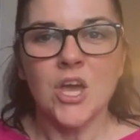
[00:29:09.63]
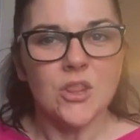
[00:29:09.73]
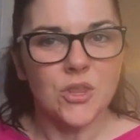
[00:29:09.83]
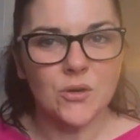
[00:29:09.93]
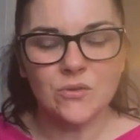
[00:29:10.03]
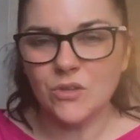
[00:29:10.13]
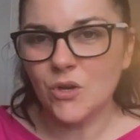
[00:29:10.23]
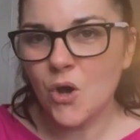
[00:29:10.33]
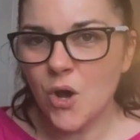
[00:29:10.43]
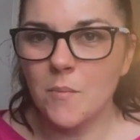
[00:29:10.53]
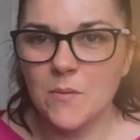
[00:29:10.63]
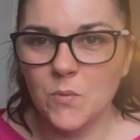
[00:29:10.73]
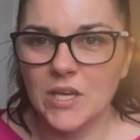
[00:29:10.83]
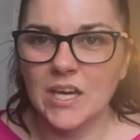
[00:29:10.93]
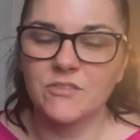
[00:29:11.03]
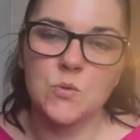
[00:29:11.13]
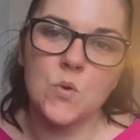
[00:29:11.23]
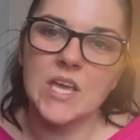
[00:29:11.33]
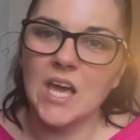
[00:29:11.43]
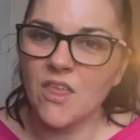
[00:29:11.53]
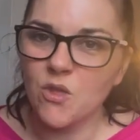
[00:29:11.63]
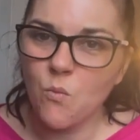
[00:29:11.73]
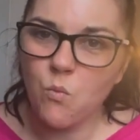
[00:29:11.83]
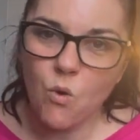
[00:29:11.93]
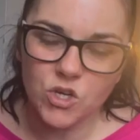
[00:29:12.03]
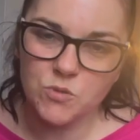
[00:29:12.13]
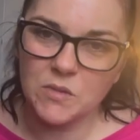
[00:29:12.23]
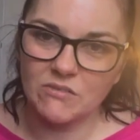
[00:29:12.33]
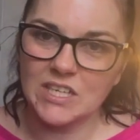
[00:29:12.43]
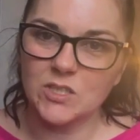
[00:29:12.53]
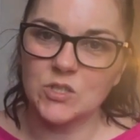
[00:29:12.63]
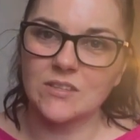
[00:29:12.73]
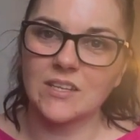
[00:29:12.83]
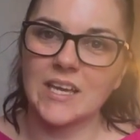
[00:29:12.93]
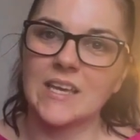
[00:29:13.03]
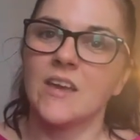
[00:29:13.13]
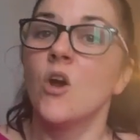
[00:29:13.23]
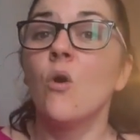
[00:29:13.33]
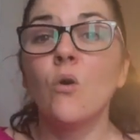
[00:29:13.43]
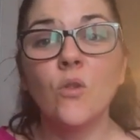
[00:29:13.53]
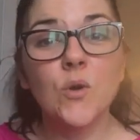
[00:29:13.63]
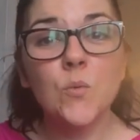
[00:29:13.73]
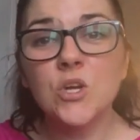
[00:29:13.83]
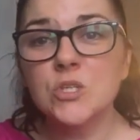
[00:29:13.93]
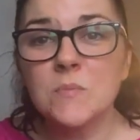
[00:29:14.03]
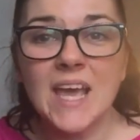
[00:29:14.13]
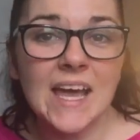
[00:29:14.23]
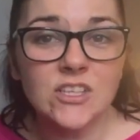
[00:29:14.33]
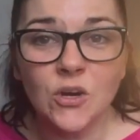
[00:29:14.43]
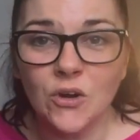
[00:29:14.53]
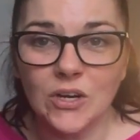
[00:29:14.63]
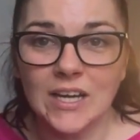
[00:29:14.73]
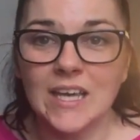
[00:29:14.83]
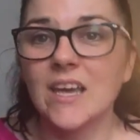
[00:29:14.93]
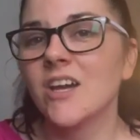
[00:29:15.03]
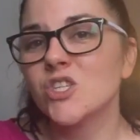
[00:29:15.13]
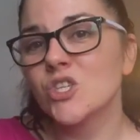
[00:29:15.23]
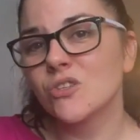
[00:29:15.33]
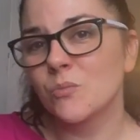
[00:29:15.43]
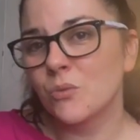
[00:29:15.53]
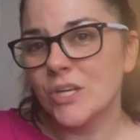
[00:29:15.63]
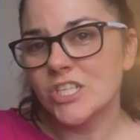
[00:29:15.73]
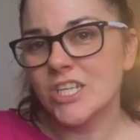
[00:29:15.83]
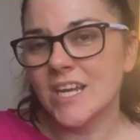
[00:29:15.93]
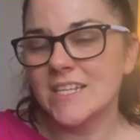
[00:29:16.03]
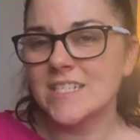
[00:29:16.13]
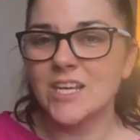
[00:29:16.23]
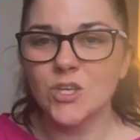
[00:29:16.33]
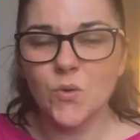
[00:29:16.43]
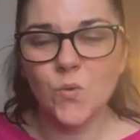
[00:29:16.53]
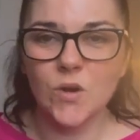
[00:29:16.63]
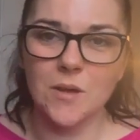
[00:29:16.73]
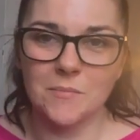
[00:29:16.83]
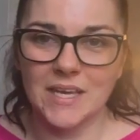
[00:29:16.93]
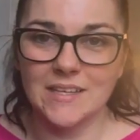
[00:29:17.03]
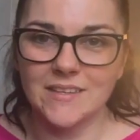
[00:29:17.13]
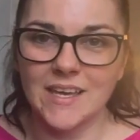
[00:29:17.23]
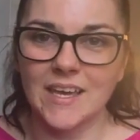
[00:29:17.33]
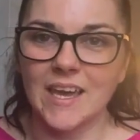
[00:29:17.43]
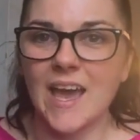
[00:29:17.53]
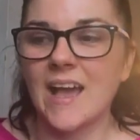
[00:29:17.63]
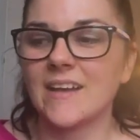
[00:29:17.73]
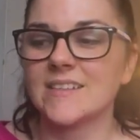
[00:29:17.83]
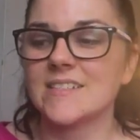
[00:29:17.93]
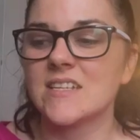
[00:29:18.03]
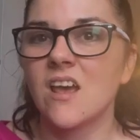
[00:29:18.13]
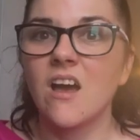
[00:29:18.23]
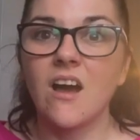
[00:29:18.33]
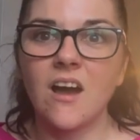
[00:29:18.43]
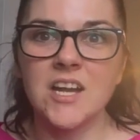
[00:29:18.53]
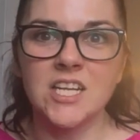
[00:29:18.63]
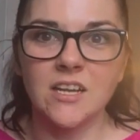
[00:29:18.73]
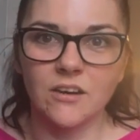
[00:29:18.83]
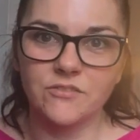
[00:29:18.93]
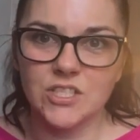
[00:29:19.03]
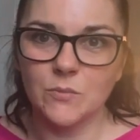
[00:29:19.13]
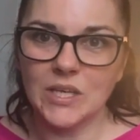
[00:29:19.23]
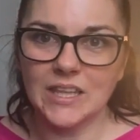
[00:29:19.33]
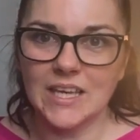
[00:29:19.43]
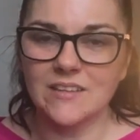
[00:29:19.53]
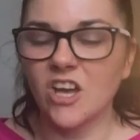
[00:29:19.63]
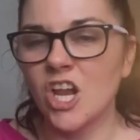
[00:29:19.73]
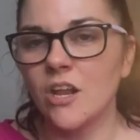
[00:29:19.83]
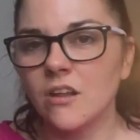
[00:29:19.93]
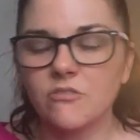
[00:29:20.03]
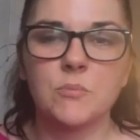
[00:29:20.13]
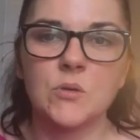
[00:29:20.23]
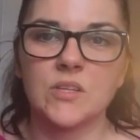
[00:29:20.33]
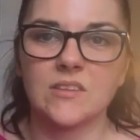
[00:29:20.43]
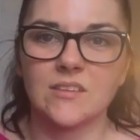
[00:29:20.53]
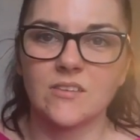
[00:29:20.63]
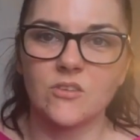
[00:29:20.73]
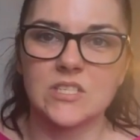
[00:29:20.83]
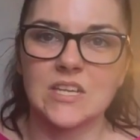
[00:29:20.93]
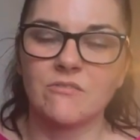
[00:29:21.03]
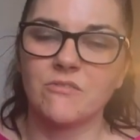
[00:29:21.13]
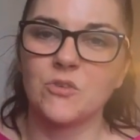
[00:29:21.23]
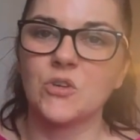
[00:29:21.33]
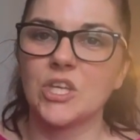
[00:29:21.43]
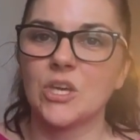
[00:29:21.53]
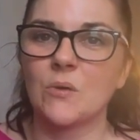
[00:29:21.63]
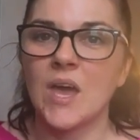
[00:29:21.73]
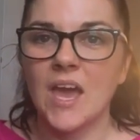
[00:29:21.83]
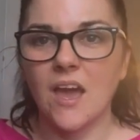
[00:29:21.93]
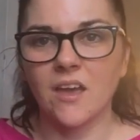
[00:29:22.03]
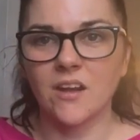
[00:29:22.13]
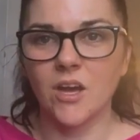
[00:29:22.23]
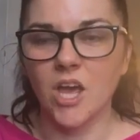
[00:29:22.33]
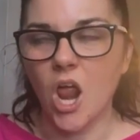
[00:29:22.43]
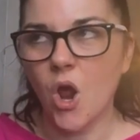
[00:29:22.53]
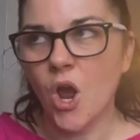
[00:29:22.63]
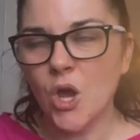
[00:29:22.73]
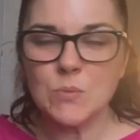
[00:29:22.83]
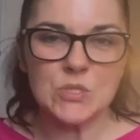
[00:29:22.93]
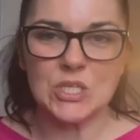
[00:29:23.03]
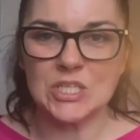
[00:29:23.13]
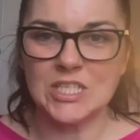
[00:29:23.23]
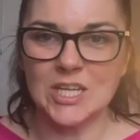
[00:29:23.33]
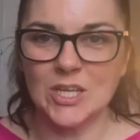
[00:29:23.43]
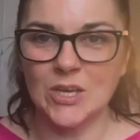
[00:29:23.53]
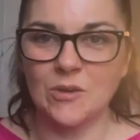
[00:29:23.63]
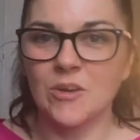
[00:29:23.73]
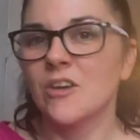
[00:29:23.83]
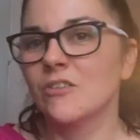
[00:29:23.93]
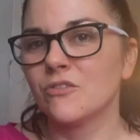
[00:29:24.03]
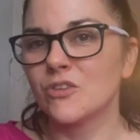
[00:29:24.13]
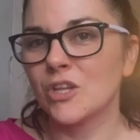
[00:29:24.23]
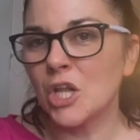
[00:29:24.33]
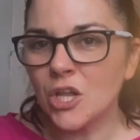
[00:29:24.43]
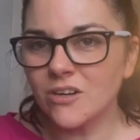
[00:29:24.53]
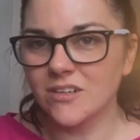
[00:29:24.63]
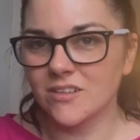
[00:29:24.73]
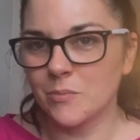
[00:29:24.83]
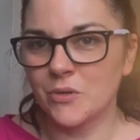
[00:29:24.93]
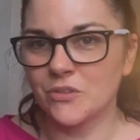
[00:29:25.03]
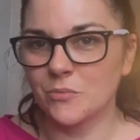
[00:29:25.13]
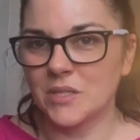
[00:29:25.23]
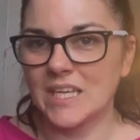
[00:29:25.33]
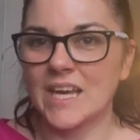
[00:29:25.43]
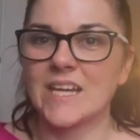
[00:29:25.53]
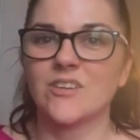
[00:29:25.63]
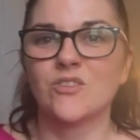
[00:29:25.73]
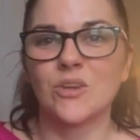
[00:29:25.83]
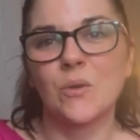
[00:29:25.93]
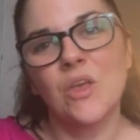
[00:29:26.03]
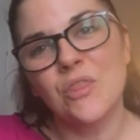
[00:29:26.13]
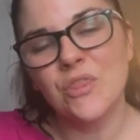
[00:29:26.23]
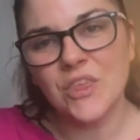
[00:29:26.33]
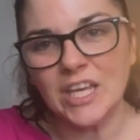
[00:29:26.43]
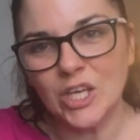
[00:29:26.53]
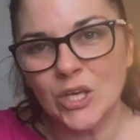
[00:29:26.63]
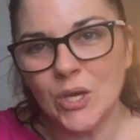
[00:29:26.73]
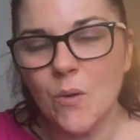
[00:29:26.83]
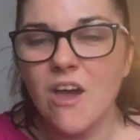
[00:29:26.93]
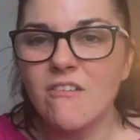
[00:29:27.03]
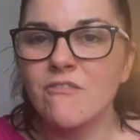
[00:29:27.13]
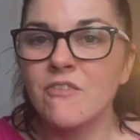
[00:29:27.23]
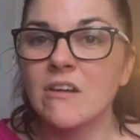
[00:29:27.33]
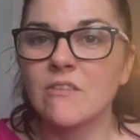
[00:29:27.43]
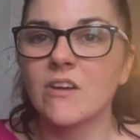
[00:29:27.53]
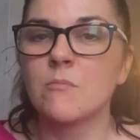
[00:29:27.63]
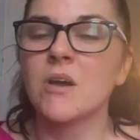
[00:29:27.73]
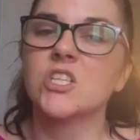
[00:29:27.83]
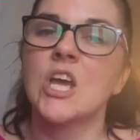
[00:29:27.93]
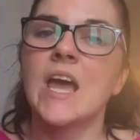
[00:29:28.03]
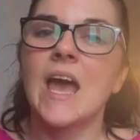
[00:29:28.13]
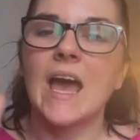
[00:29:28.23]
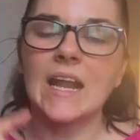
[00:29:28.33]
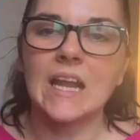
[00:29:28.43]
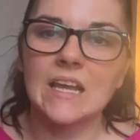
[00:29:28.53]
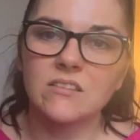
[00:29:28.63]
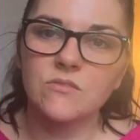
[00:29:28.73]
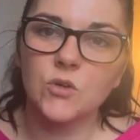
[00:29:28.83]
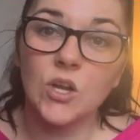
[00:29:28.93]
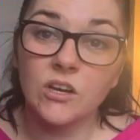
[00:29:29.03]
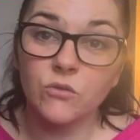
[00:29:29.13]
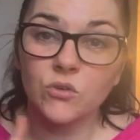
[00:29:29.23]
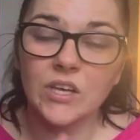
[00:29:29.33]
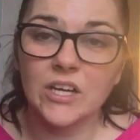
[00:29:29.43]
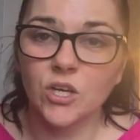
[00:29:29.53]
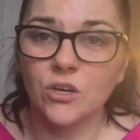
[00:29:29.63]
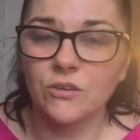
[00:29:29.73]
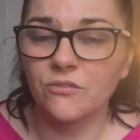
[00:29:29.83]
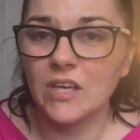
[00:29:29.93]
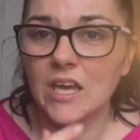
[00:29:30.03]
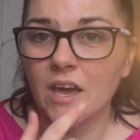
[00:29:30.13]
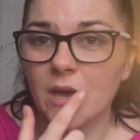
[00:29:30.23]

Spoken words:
those that comment week after week and that watch me religiously or that watch me ad hocly. I just appreciate it. You're all amazing, and I love doing this. I love building this content for you, and I hope to continue for as long as I possibly can. So thank you very, very much. And last of all, I've also had a Kofi